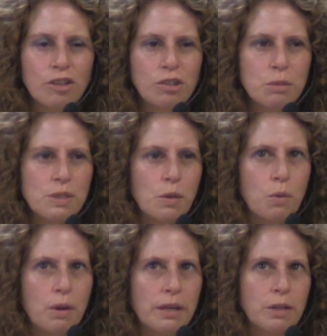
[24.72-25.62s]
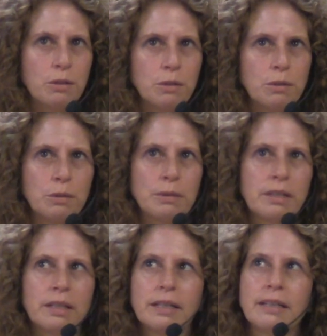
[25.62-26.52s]
She was the one who
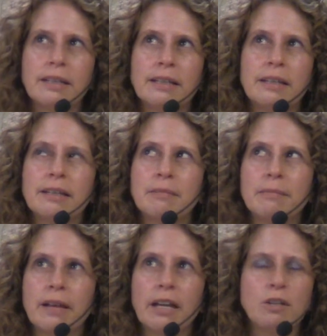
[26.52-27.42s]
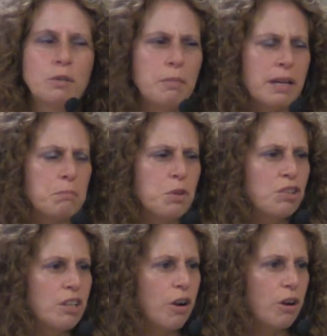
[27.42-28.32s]
I couldn't buy a
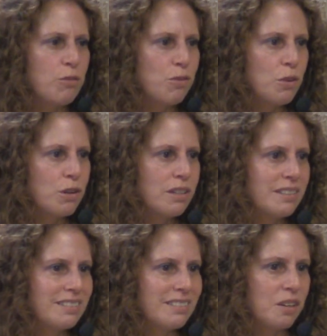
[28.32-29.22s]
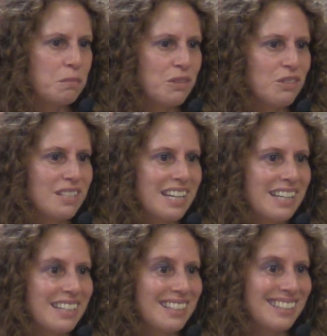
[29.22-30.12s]
mushy card for on Mother's
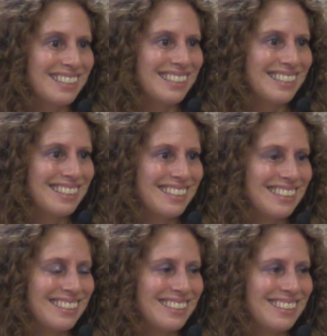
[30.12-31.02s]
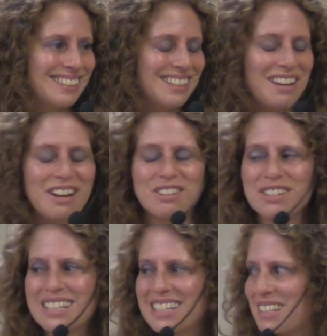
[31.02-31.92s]
Day. I
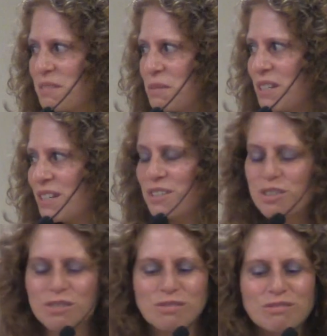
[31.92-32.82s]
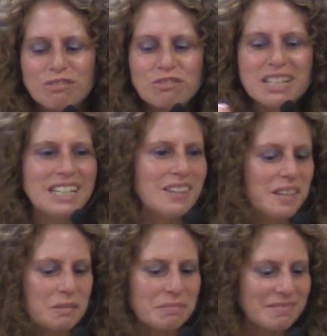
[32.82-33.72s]
just would read
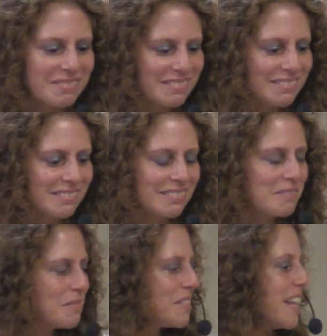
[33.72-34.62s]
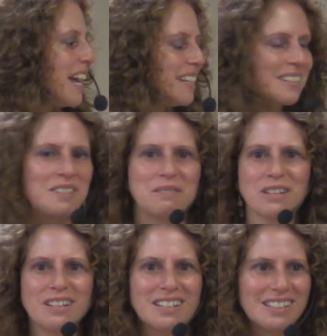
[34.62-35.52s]
them. Well, that doesn't
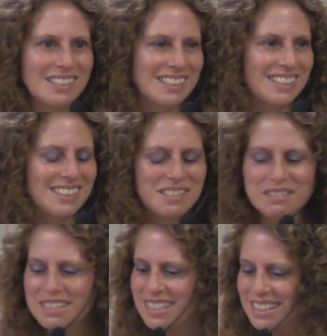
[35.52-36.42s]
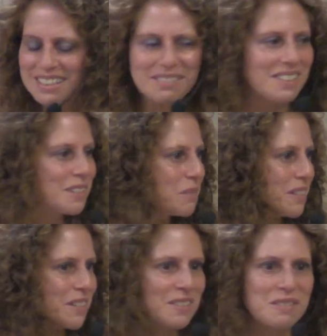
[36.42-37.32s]
work. Well, this
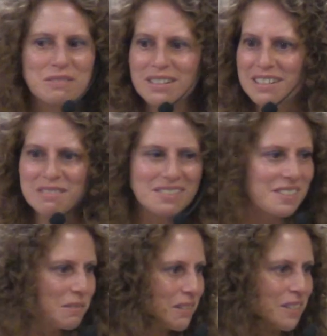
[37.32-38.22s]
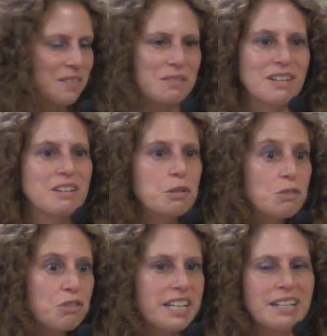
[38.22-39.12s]
one doesn't work. Well, this one doesn't work. It was
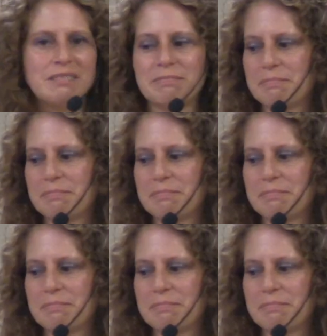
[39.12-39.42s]
tricky.